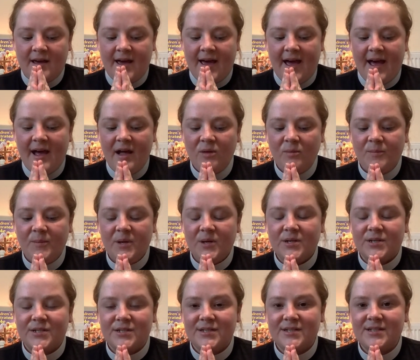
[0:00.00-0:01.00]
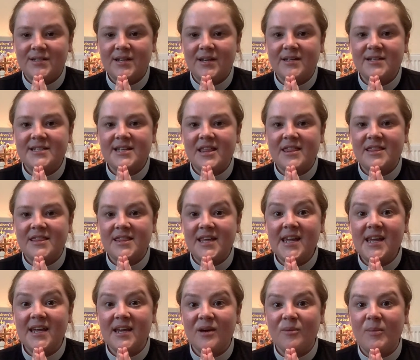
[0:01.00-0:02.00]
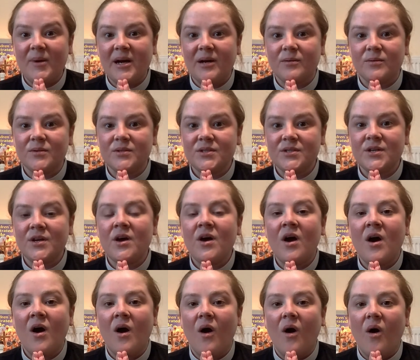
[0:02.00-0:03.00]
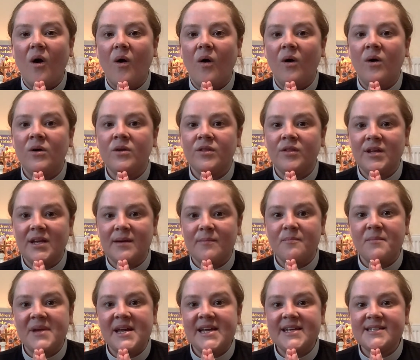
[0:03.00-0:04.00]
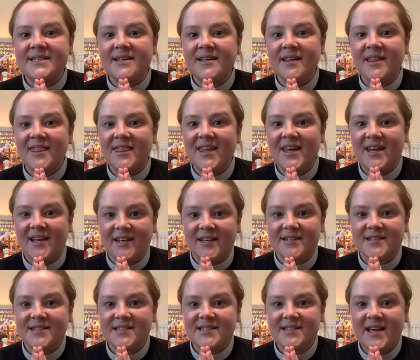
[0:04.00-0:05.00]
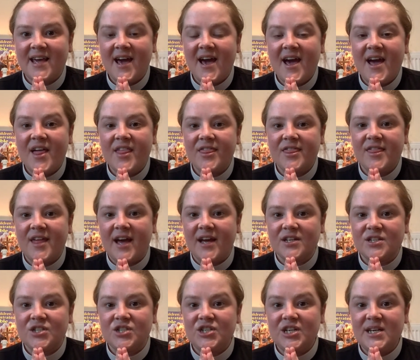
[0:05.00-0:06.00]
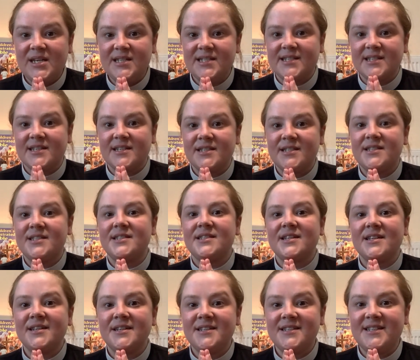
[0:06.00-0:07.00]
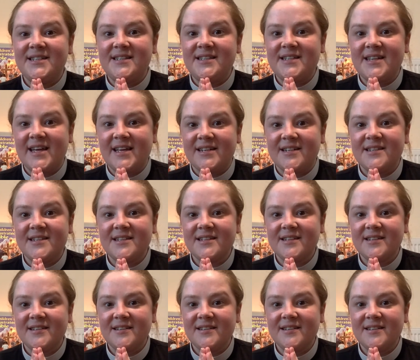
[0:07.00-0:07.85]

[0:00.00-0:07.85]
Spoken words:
Help us to think about all the amazing things that Jesus did.